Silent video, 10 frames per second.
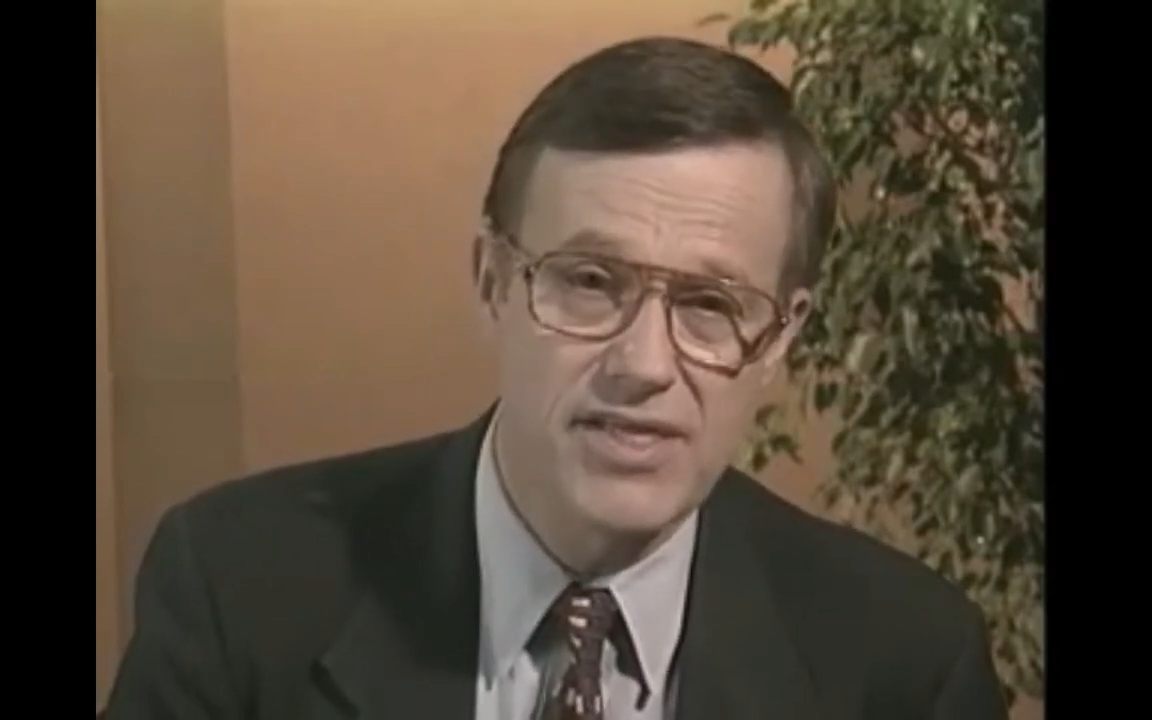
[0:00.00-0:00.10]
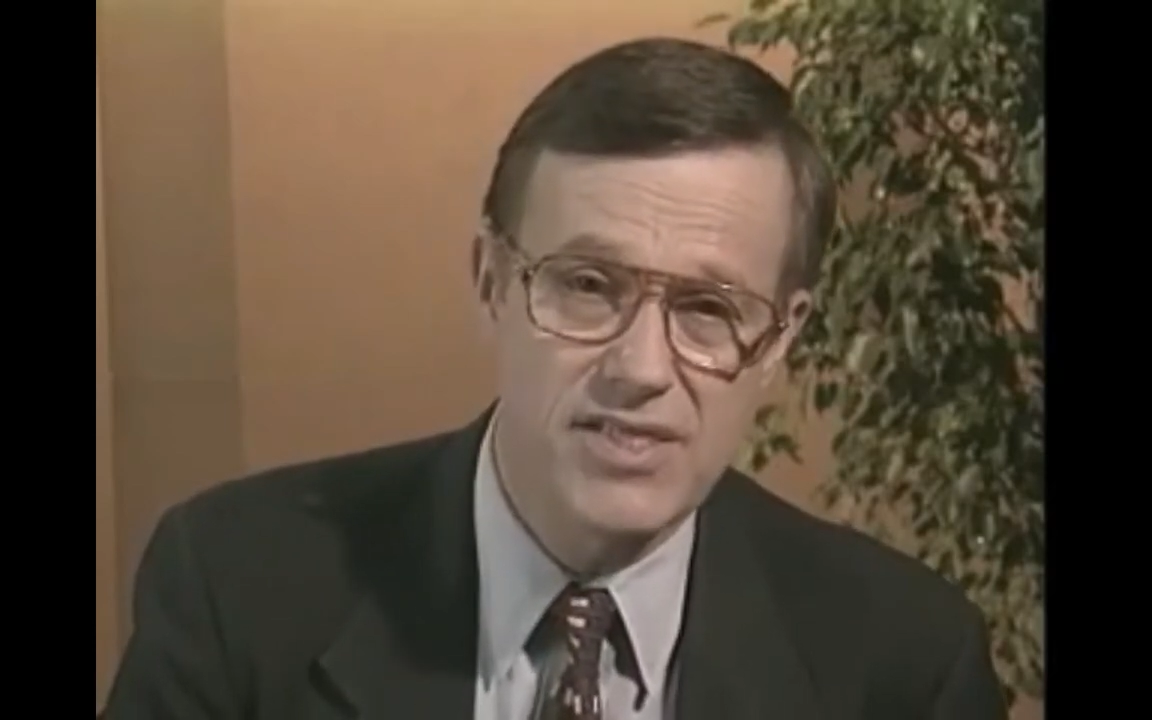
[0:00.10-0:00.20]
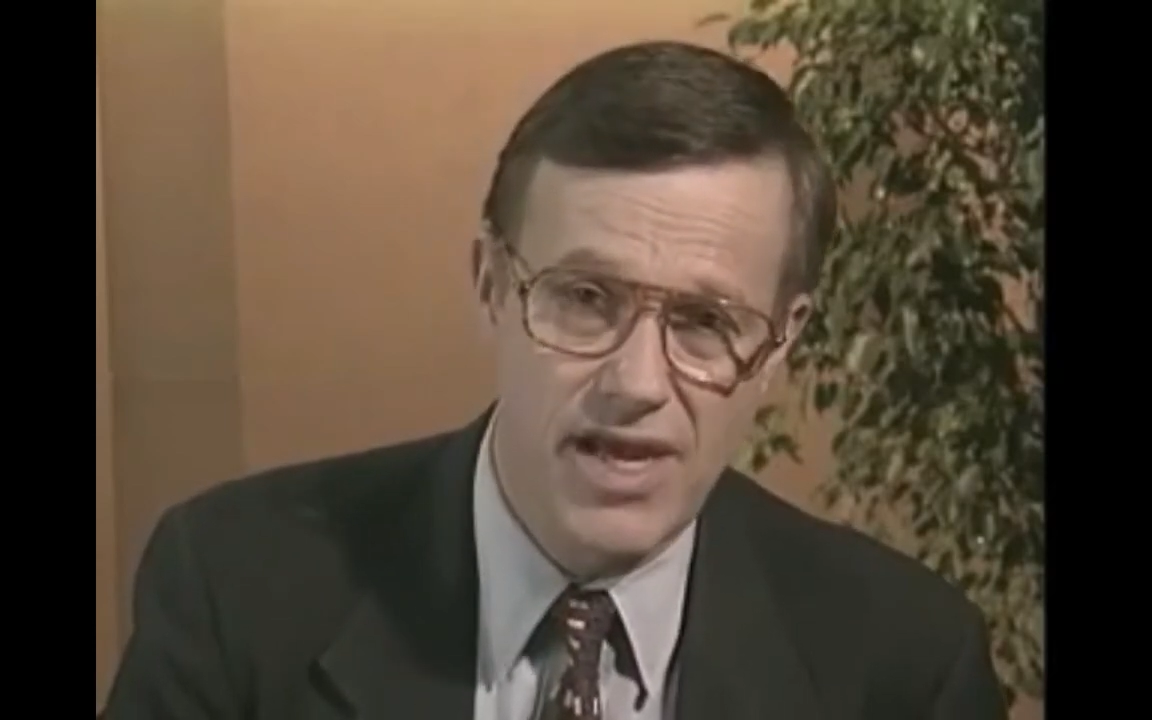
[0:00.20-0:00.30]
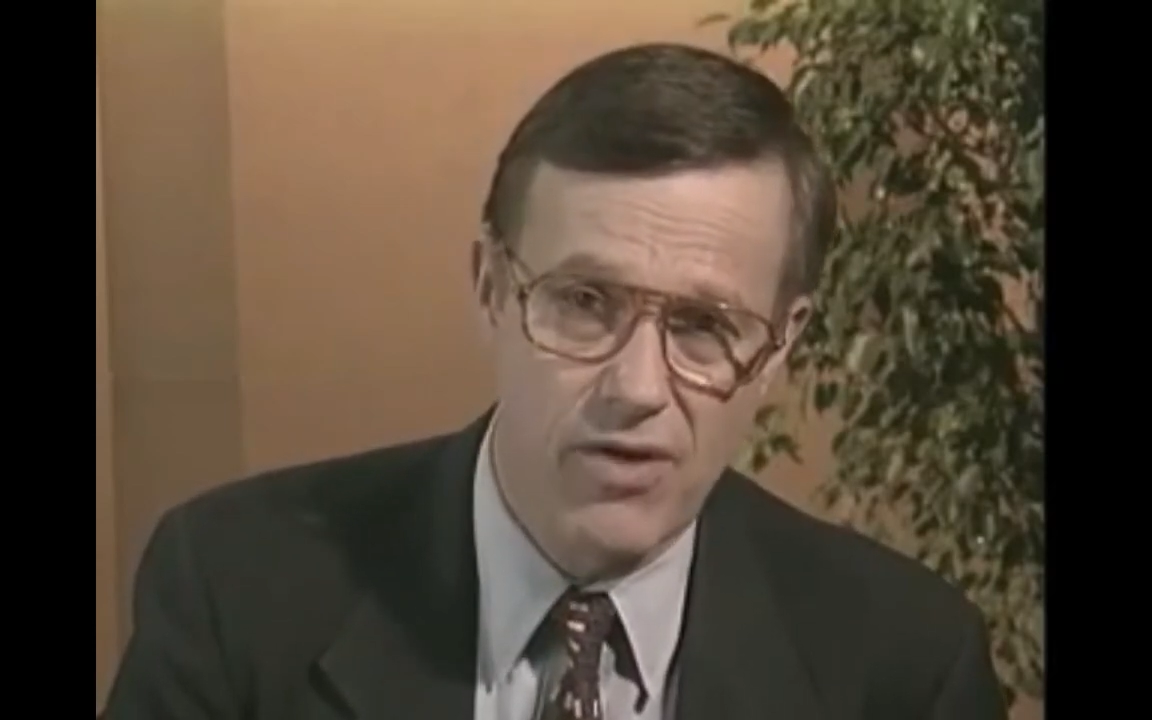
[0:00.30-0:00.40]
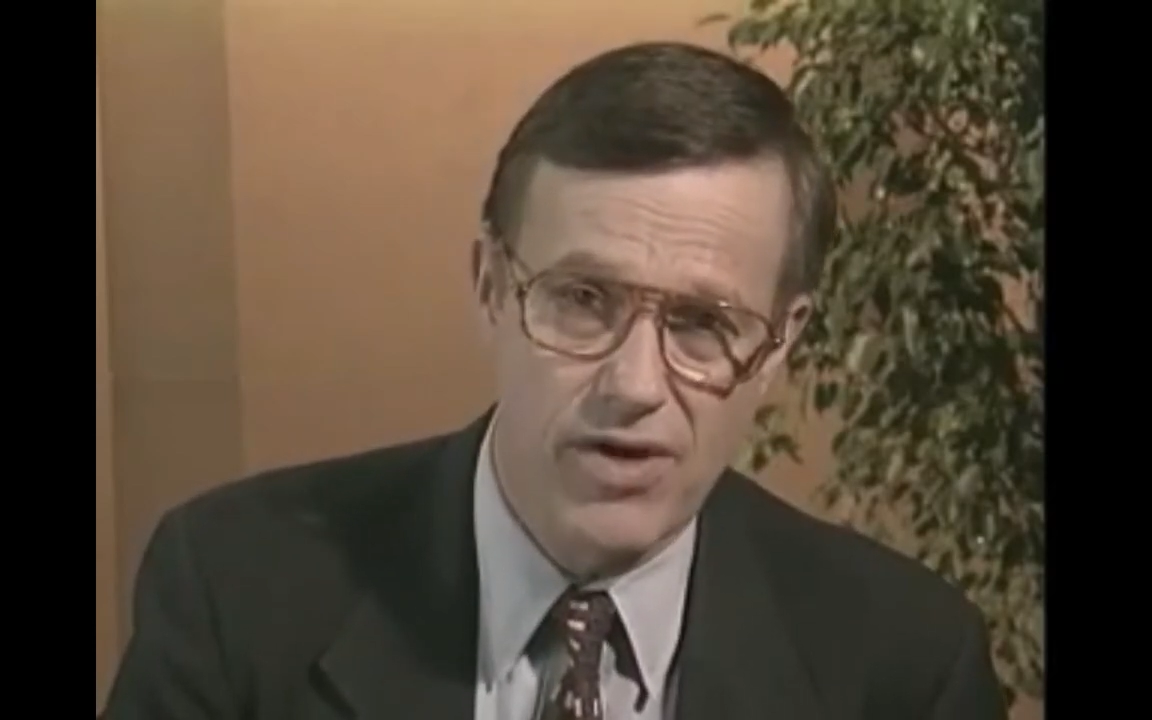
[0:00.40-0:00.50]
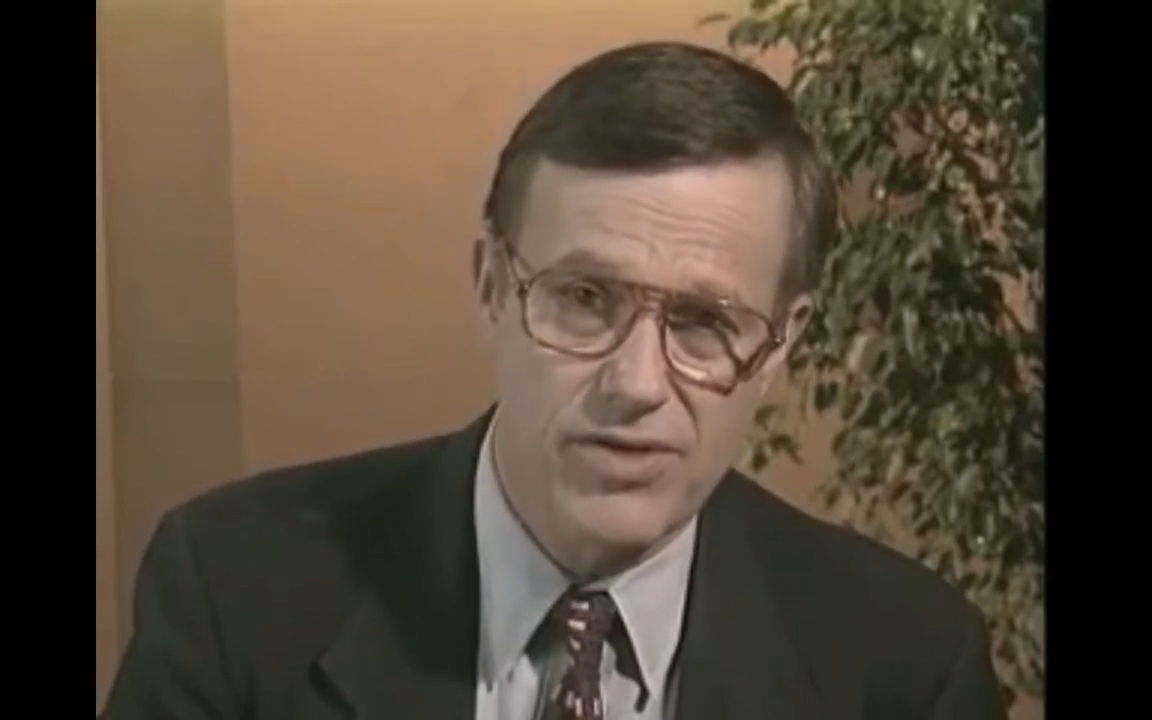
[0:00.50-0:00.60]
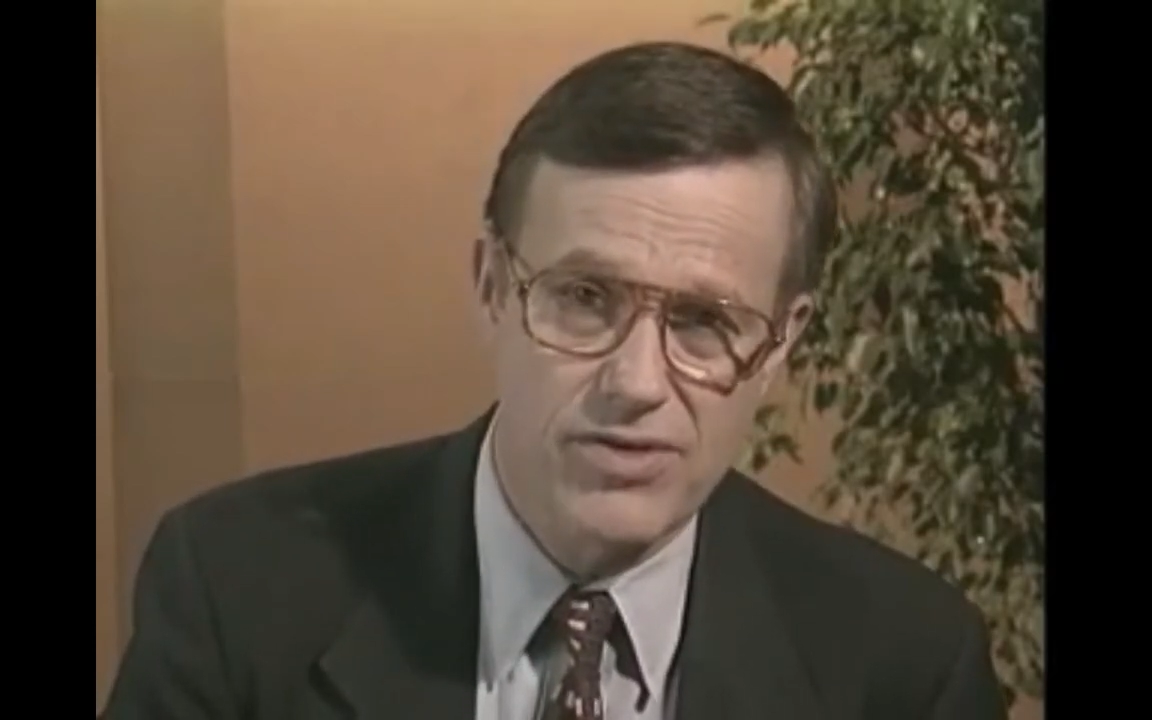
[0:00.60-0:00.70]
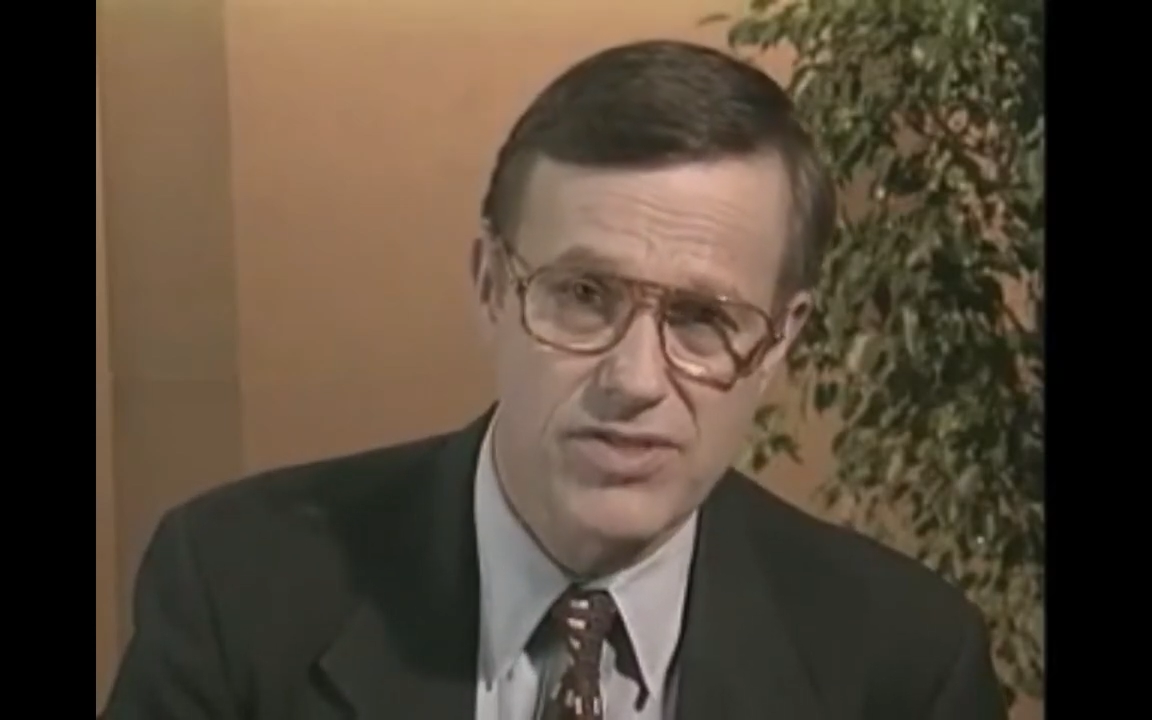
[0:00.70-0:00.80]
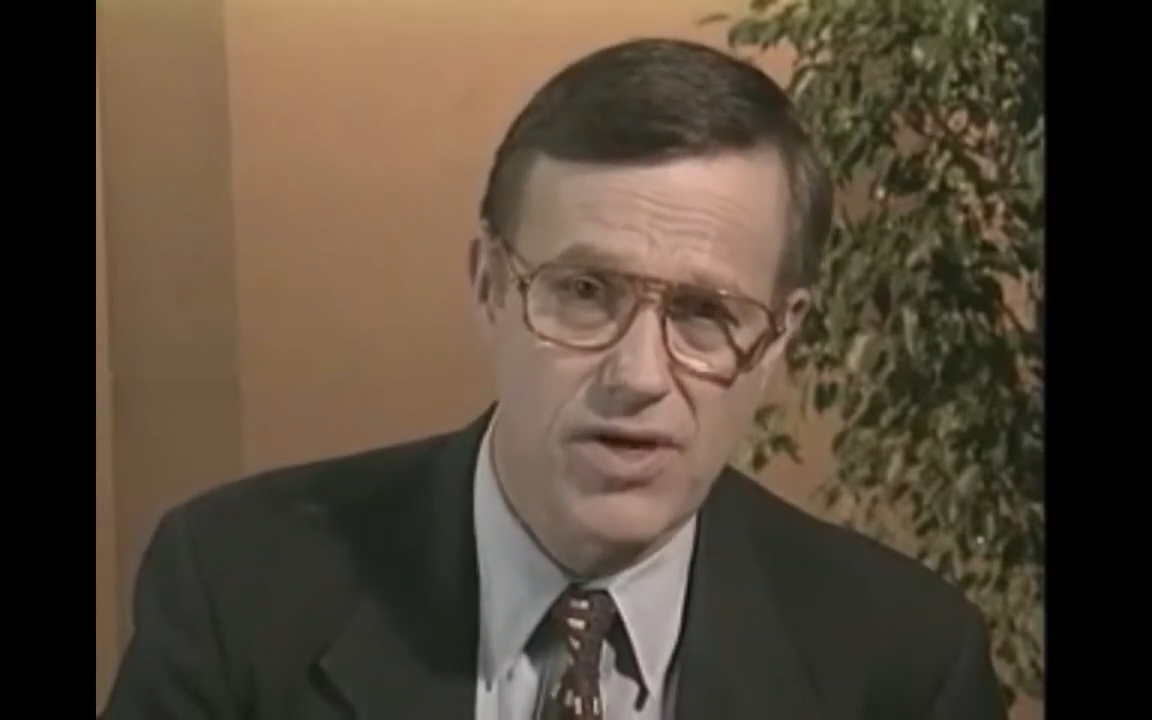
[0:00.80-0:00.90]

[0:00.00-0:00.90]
characters